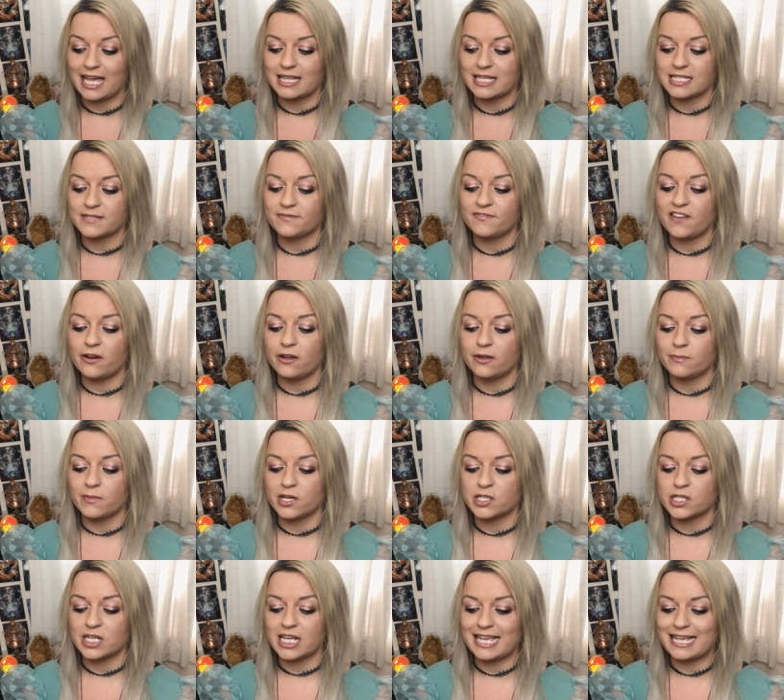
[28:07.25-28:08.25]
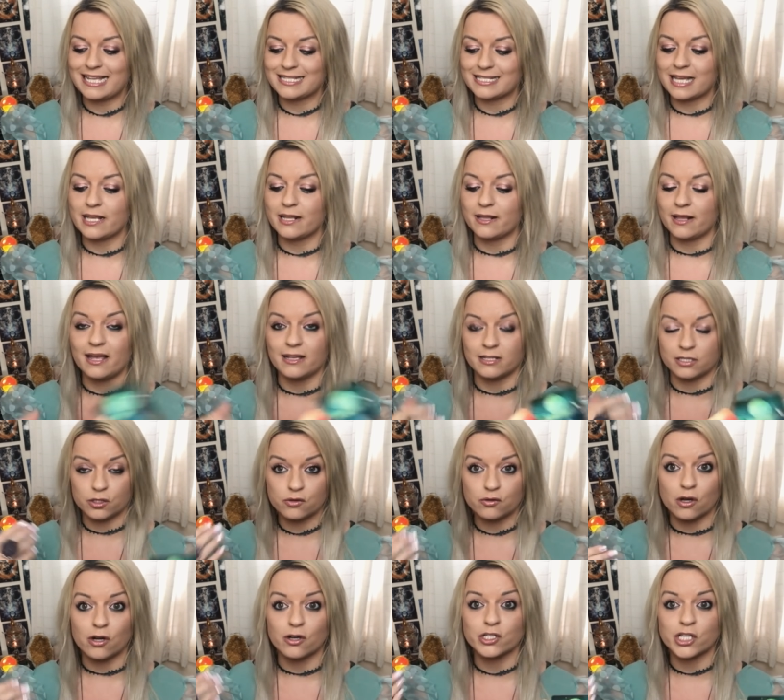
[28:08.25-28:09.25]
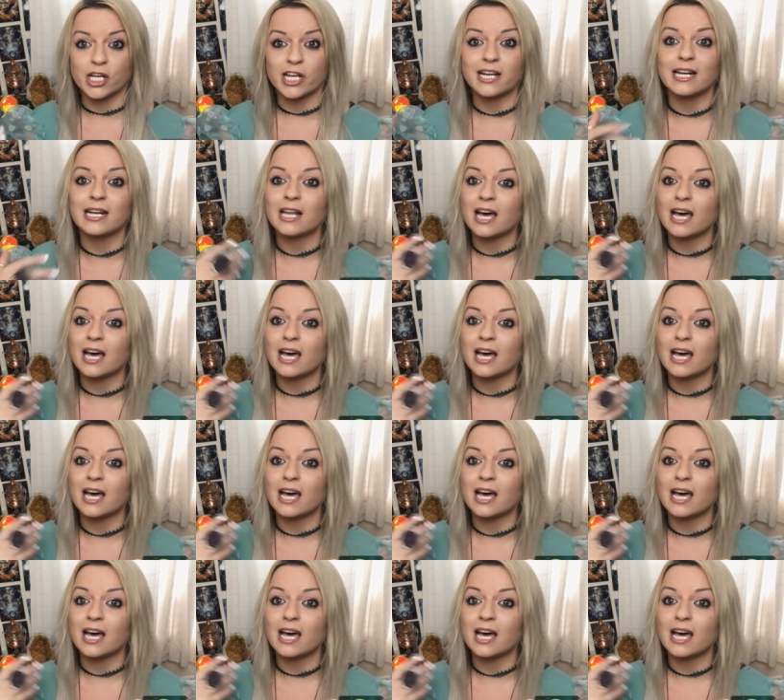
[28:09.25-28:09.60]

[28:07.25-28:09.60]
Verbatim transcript: And this very much is a, a strong journey,